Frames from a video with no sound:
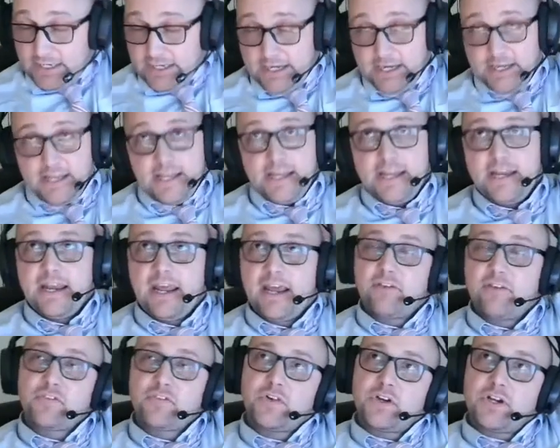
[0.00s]
And then
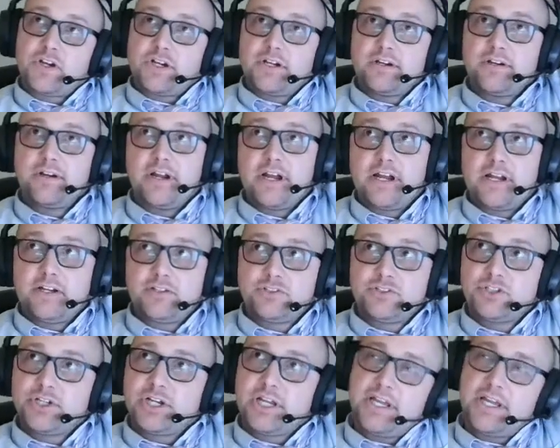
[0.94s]
after
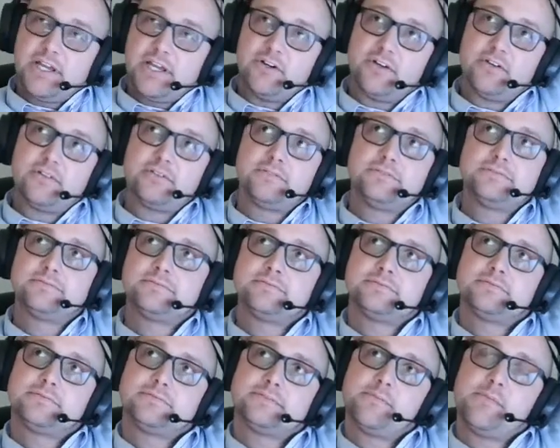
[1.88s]
Elder Hill,
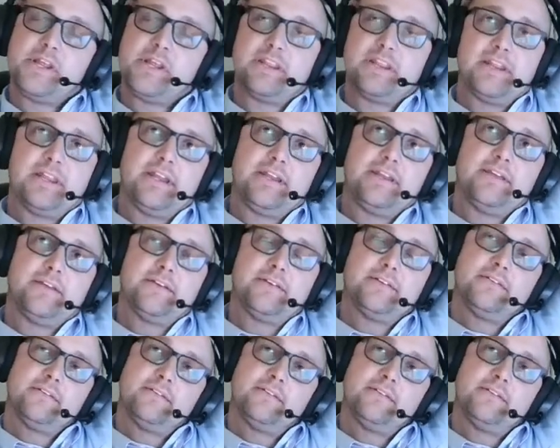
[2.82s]
let me think.